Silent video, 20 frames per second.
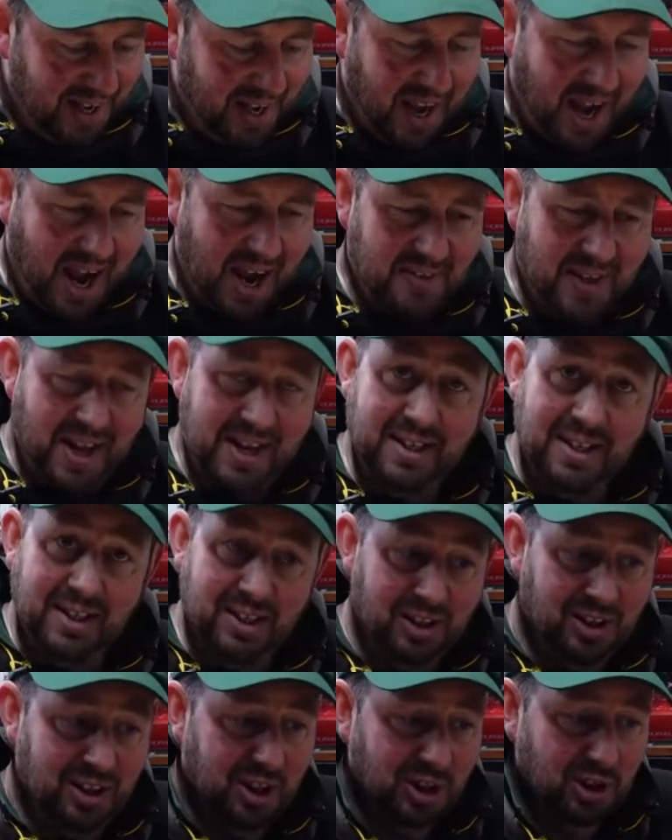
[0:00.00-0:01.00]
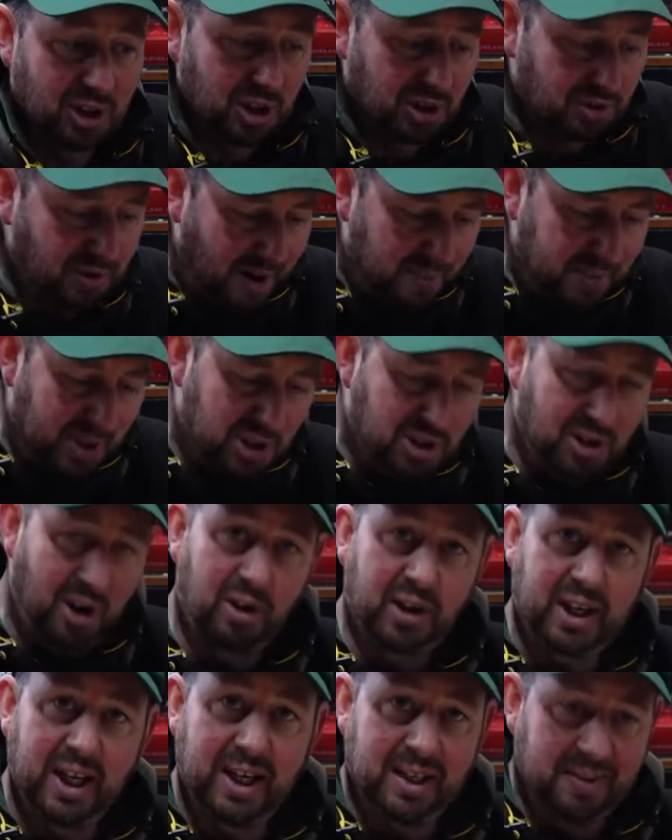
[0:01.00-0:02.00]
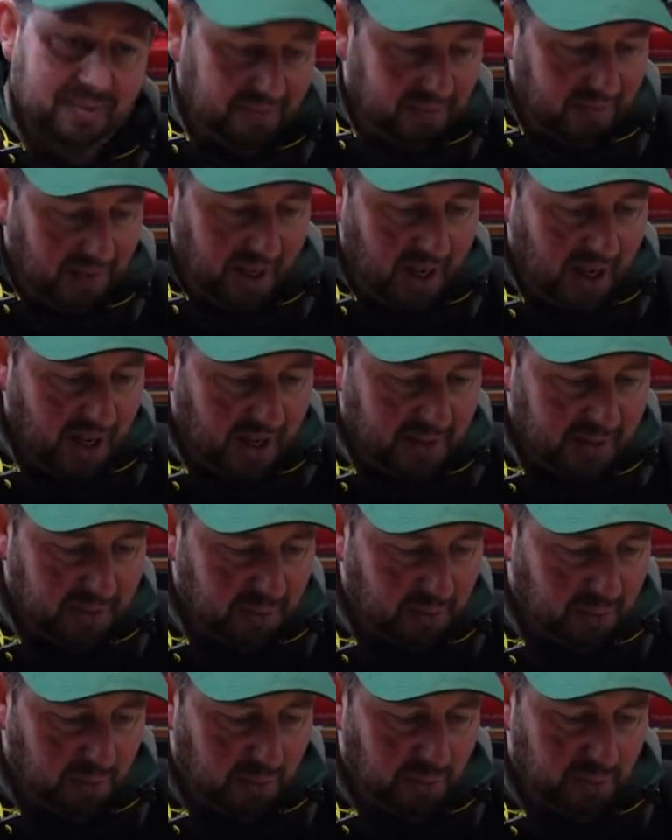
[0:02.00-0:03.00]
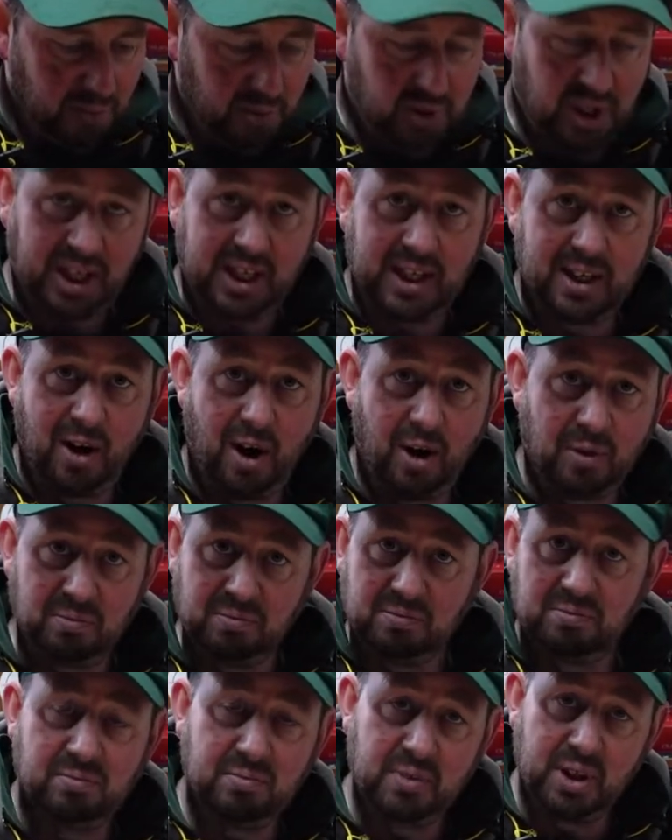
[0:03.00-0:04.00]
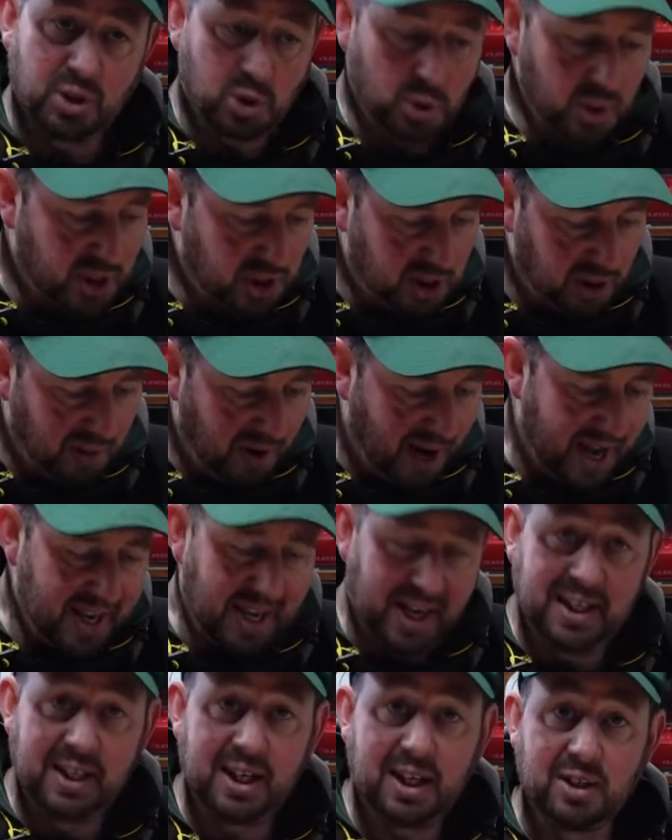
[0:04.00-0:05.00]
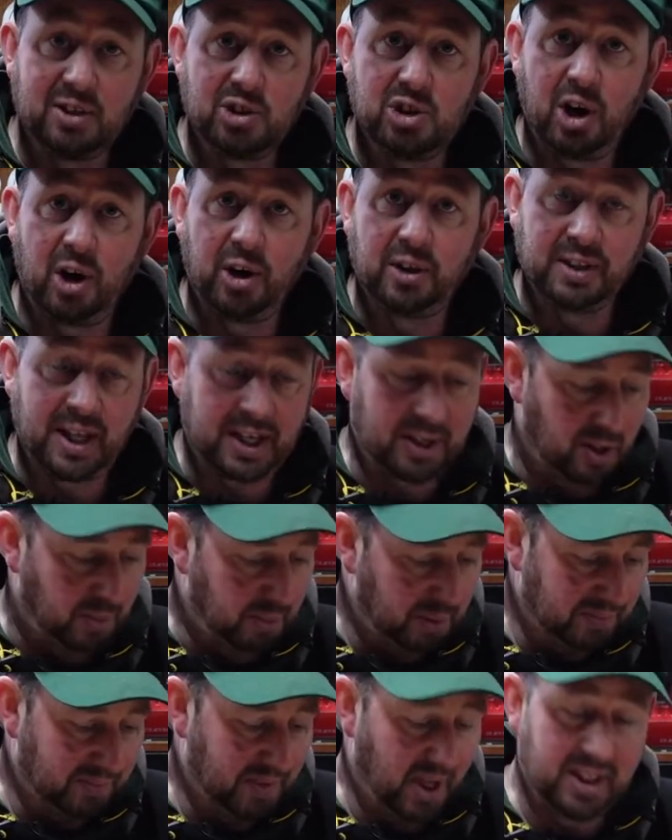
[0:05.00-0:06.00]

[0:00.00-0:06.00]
And then you just grab your socket and stick it on and twist away and you can tighten that up.